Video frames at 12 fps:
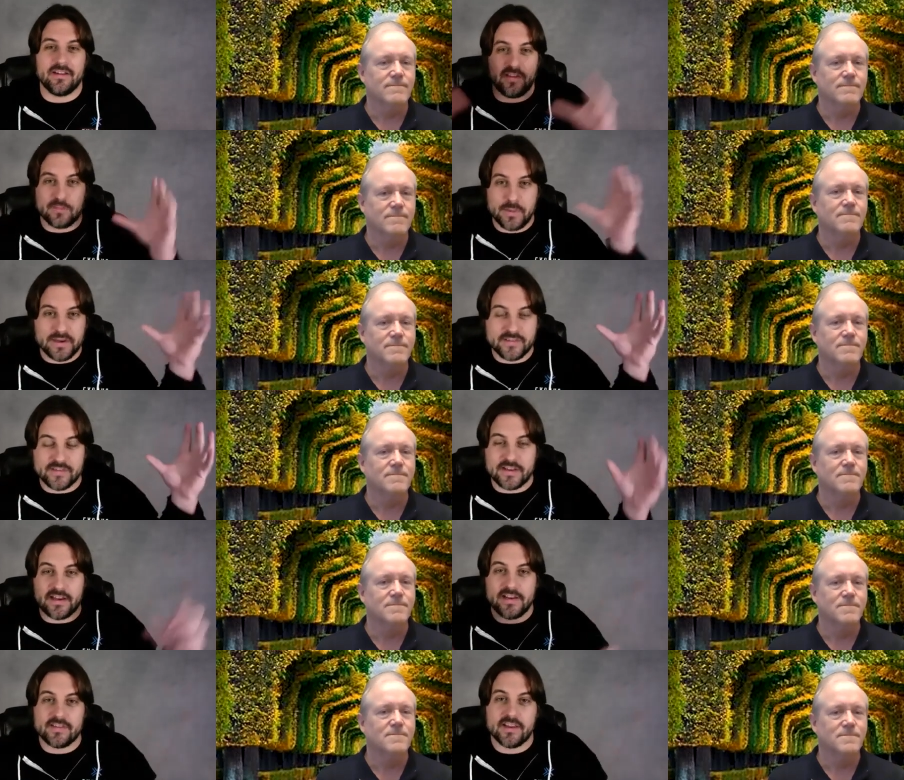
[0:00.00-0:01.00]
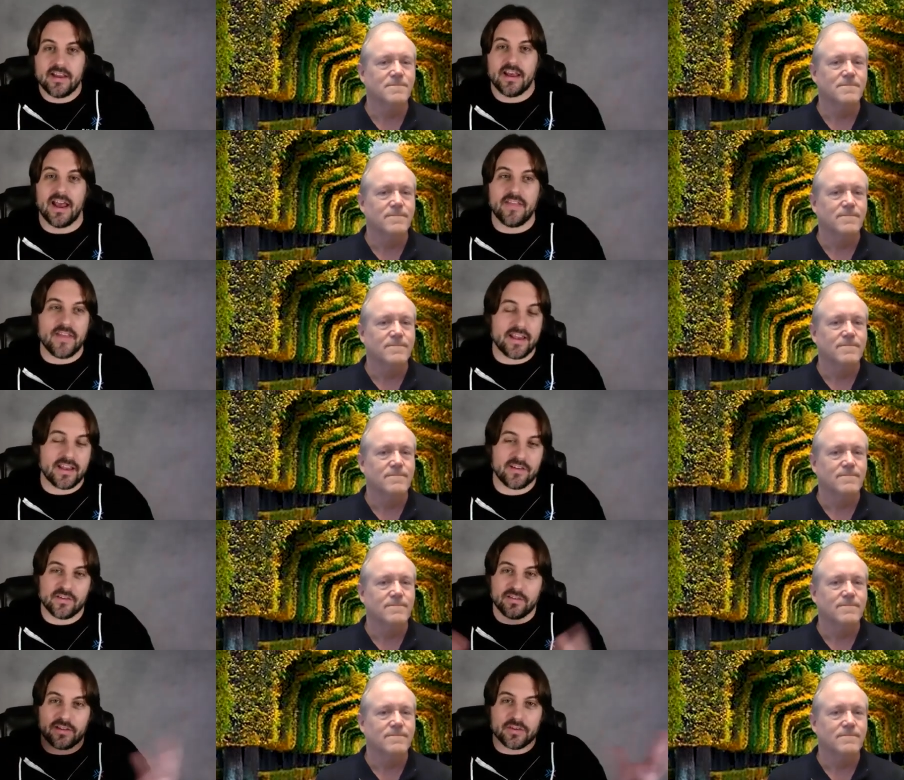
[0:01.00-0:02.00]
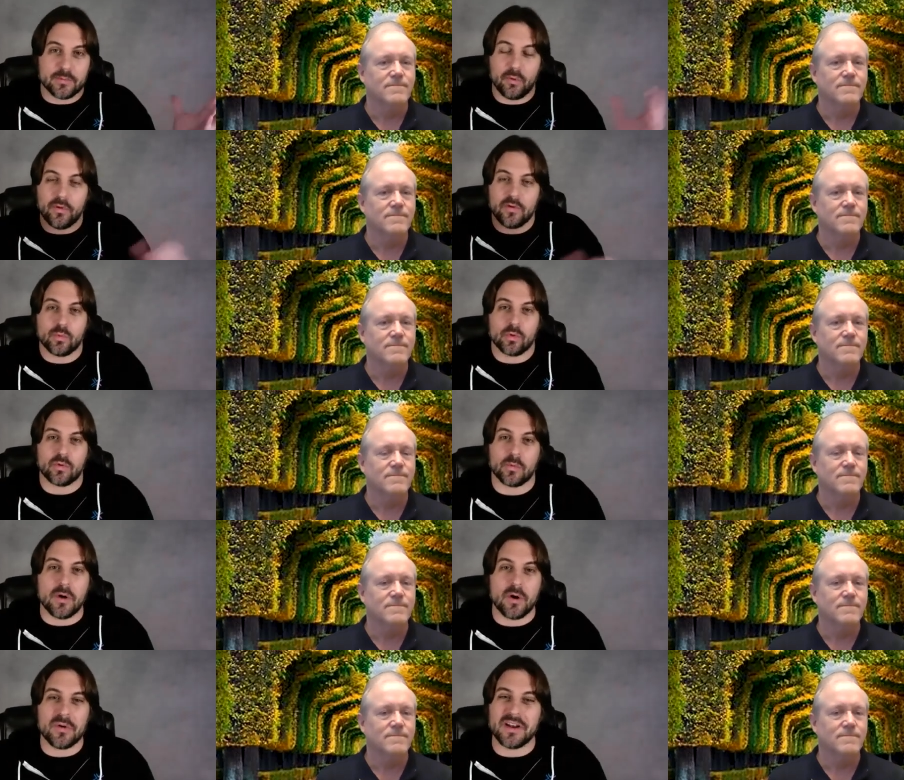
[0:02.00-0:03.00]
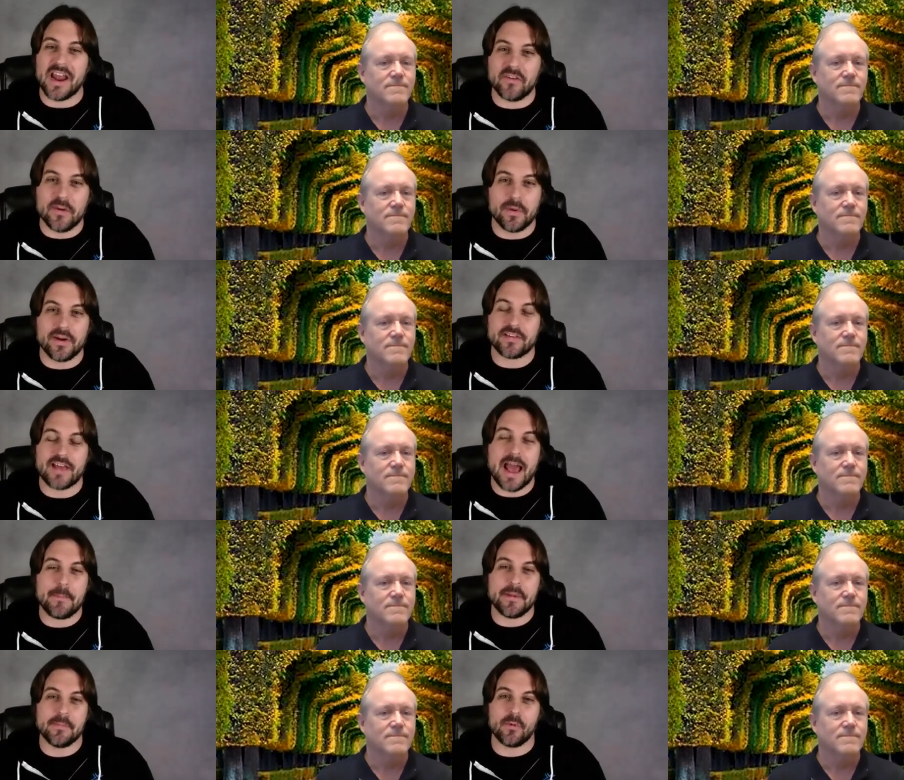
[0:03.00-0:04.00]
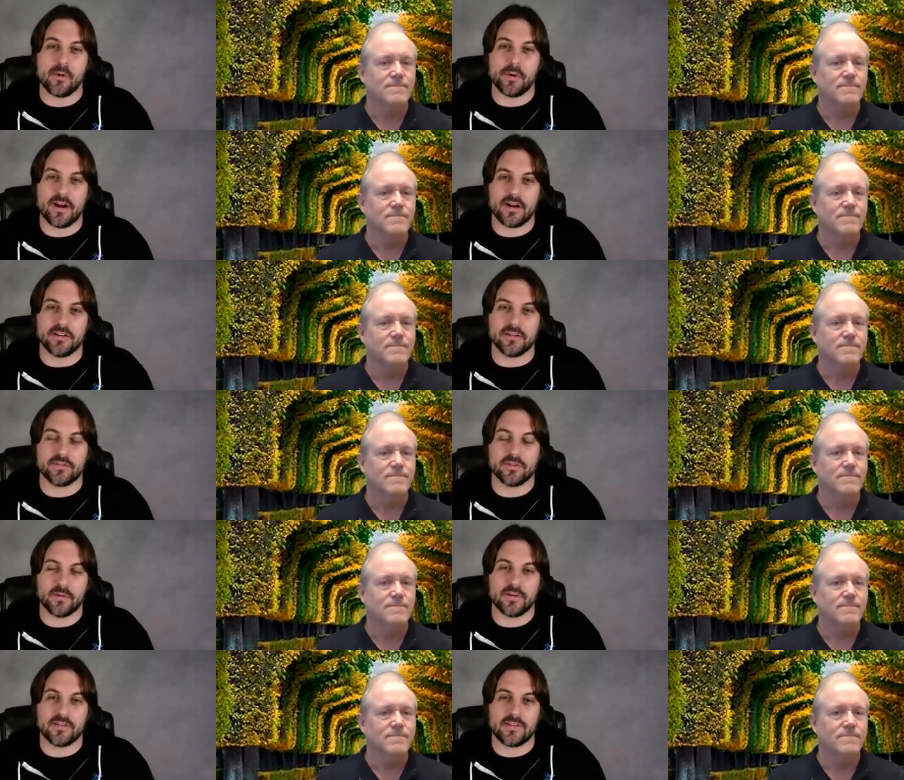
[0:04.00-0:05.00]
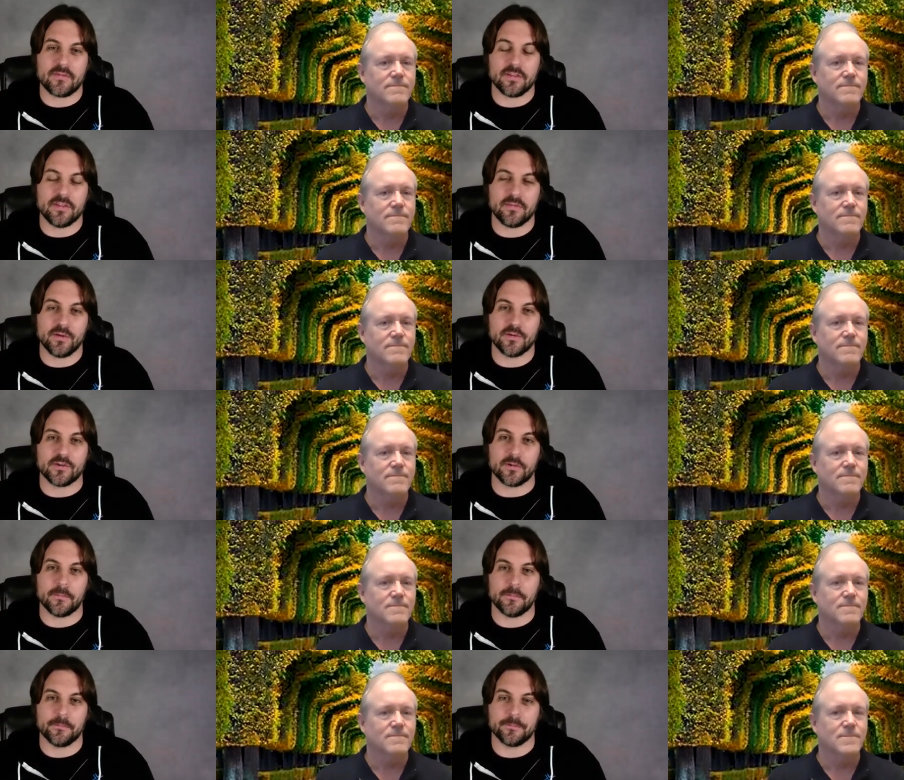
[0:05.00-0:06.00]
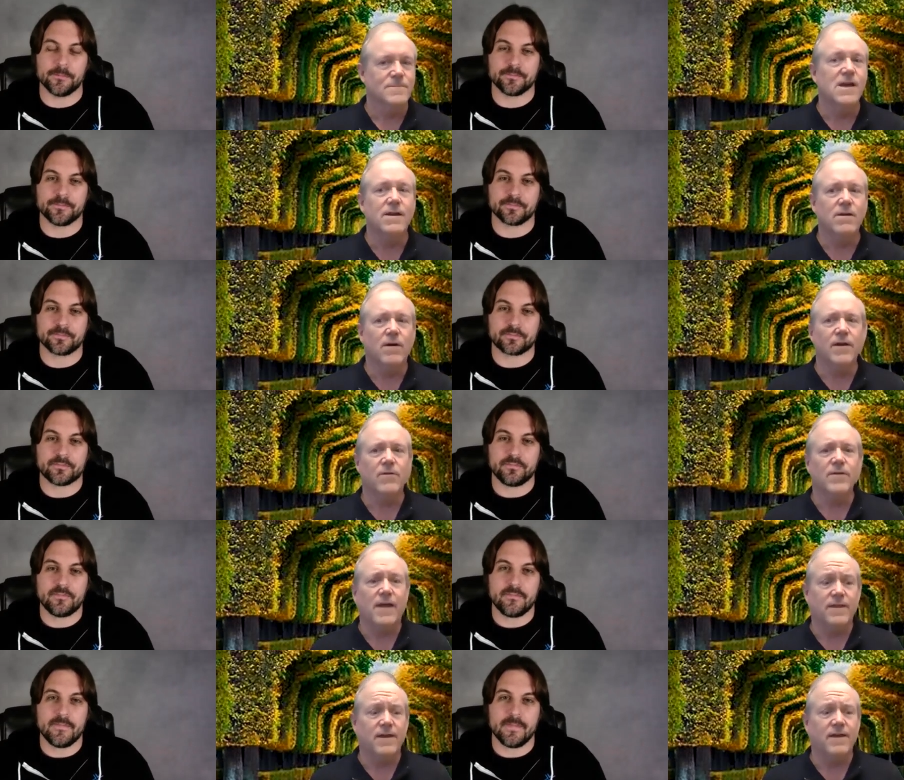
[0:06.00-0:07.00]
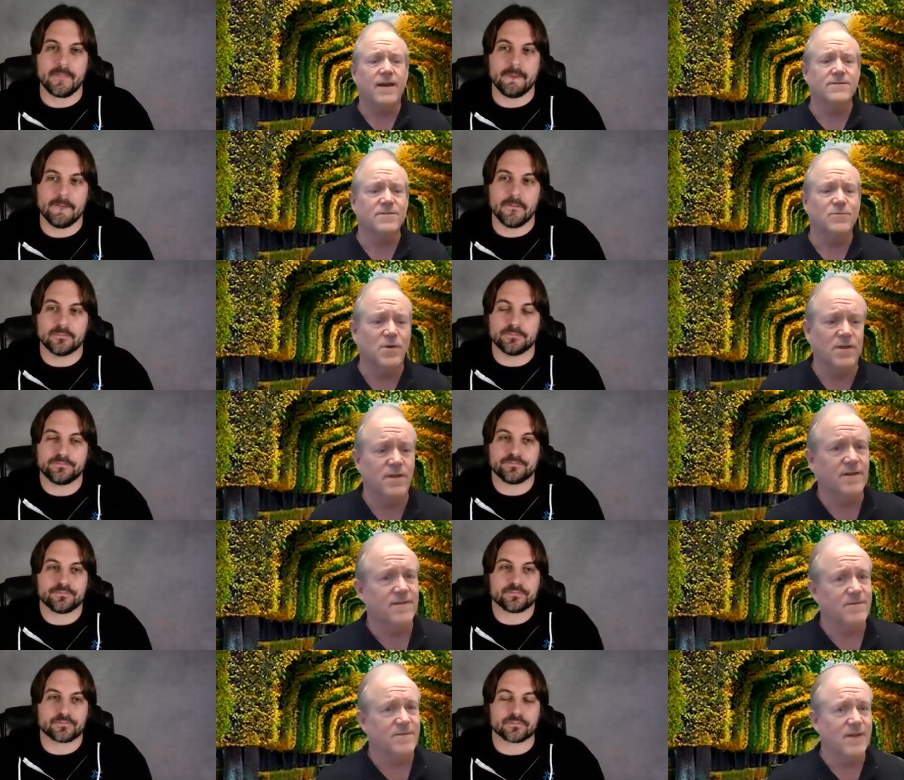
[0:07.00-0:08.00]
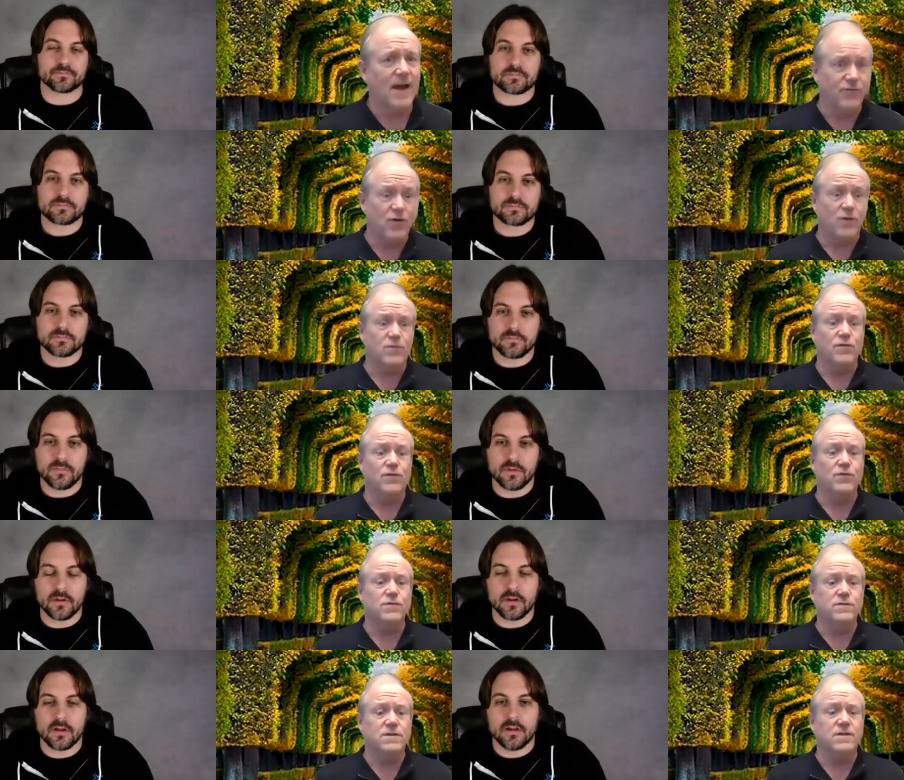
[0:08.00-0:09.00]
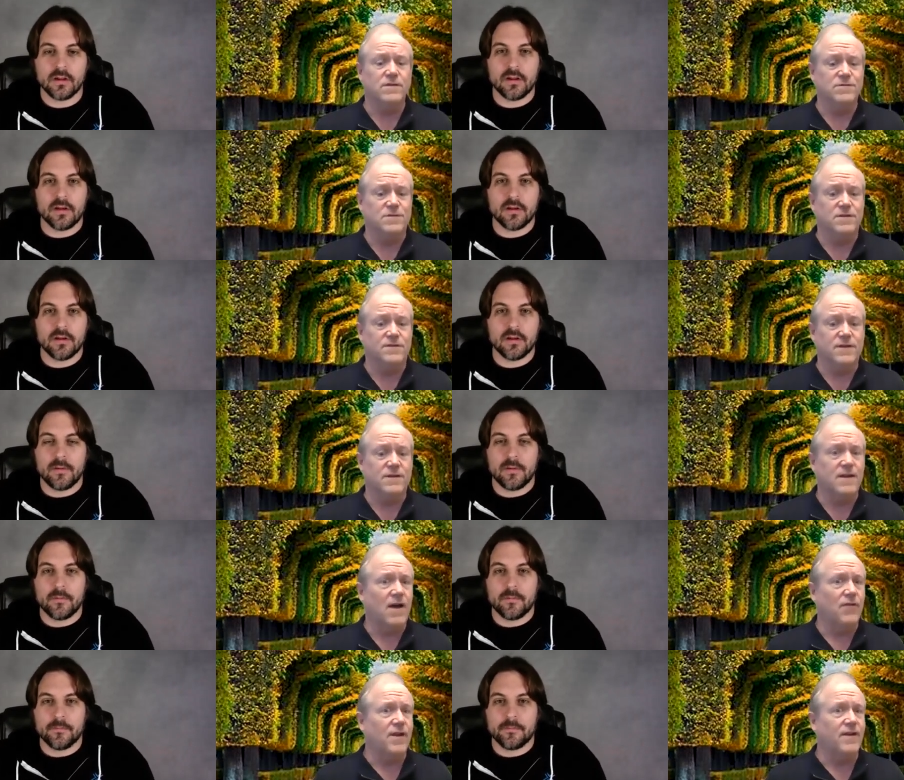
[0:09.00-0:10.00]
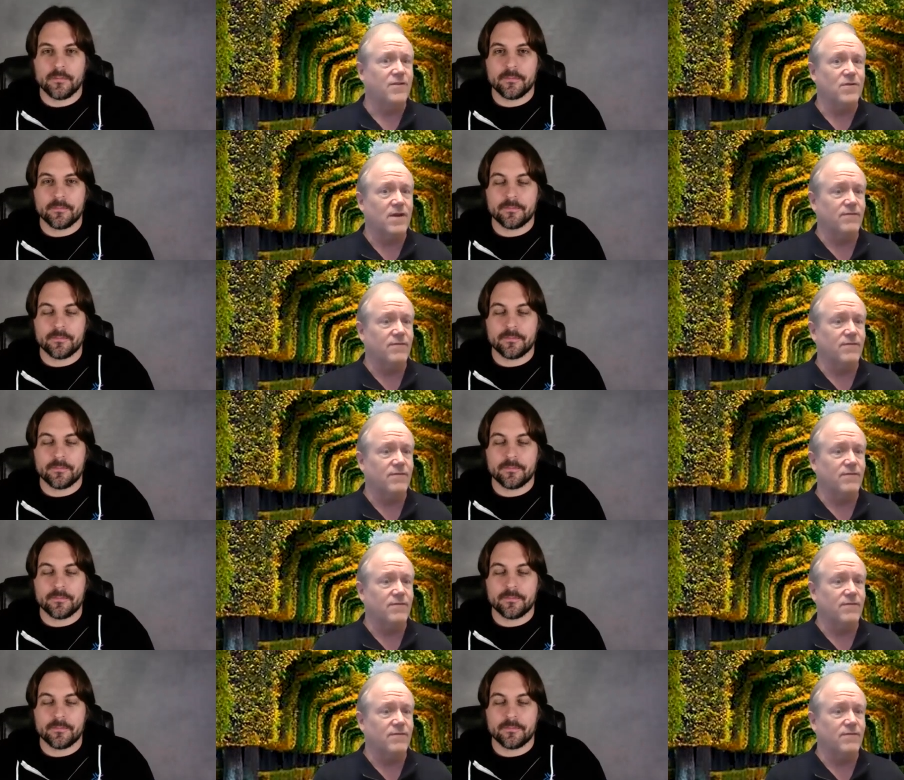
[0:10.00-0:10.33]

Speaker 1: these big cities and they can just let their employees work remote and everybody's happy and more productive.
Speaker 2: So it's definitely the future. Yeah, no, I agree. I think actually one of the things I've talked to a few CEOs that have said now that I don't